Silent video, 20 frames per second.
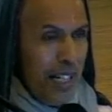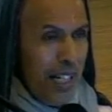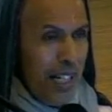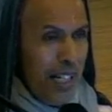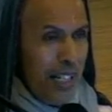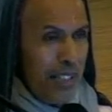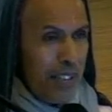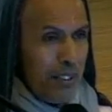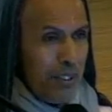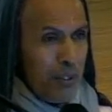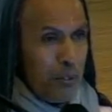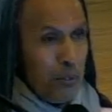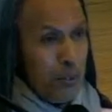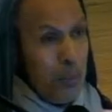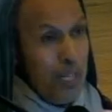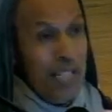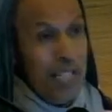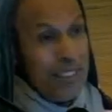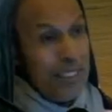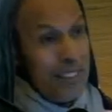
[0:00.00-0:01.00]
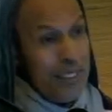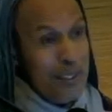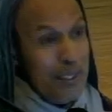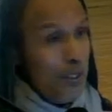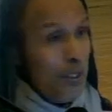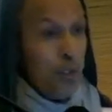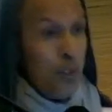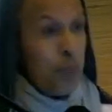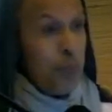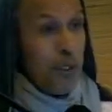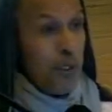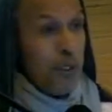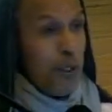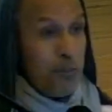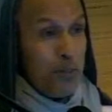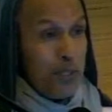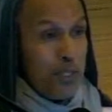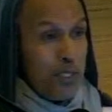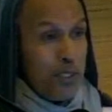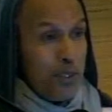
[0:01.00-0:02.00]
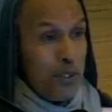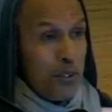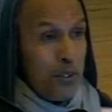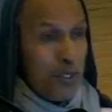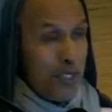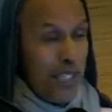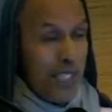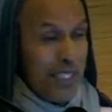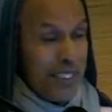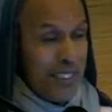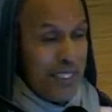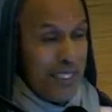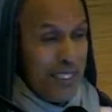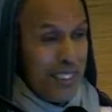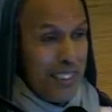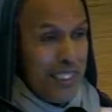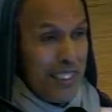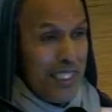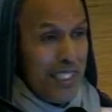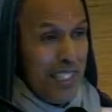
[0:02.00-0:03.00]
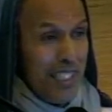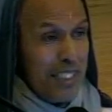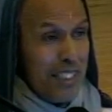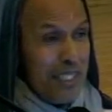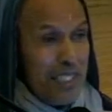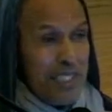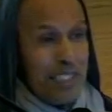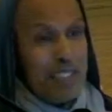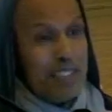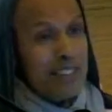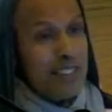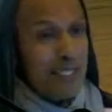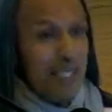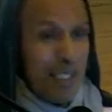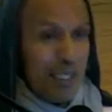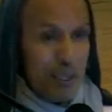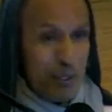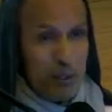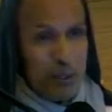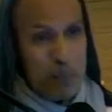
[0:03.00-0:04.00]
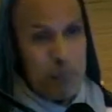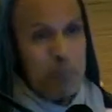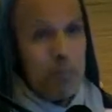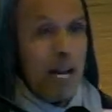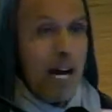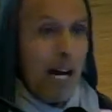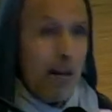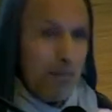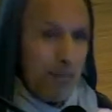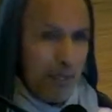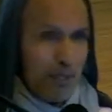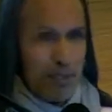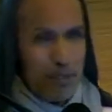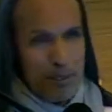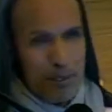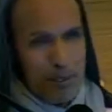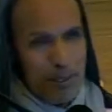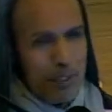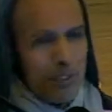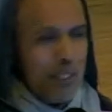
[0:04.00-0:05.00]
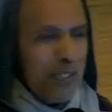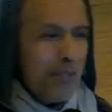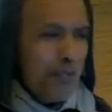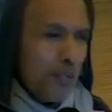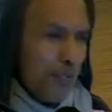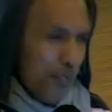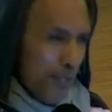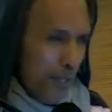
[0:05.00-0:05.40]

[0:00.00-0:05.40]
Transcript: And one, becomes enthusiastic and then start to blah, blah, the